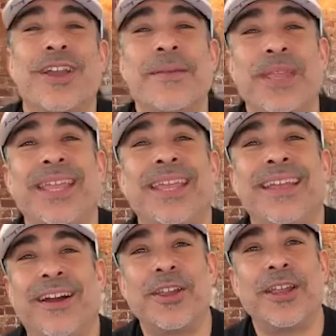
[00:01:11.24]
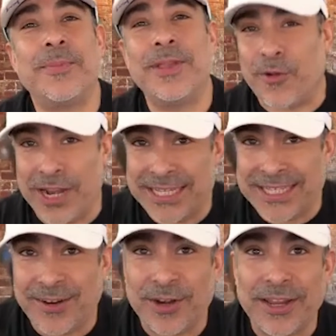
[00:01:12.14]
to be
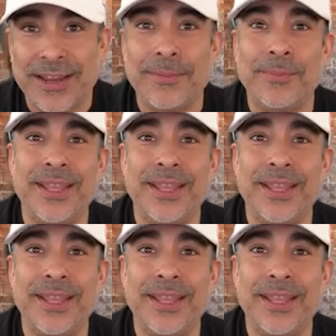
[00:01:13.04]
crazy? Or are you going to